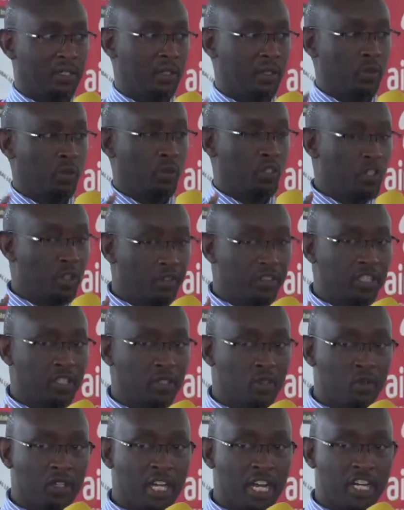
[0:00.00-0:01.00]
Which of the
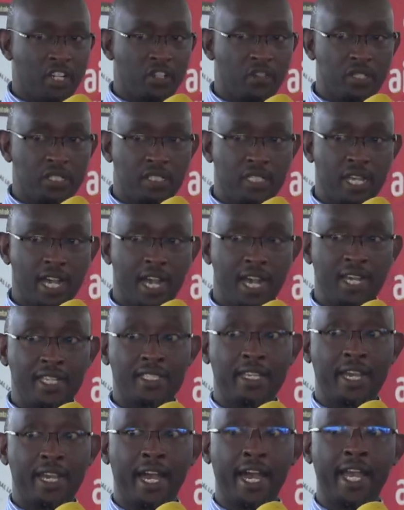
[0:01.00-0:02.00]
two countries has
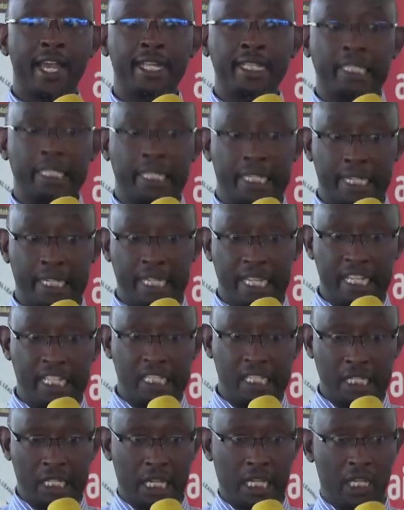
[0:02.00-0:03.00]
a higher terra
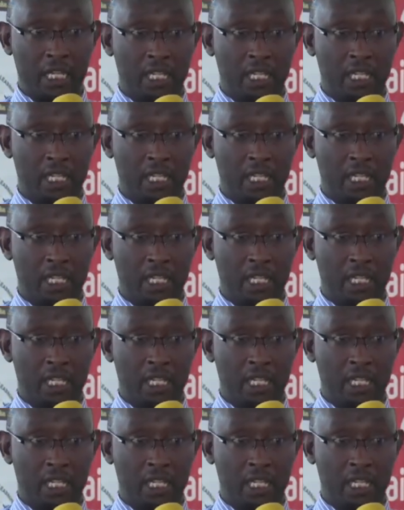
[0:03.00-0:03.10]
density?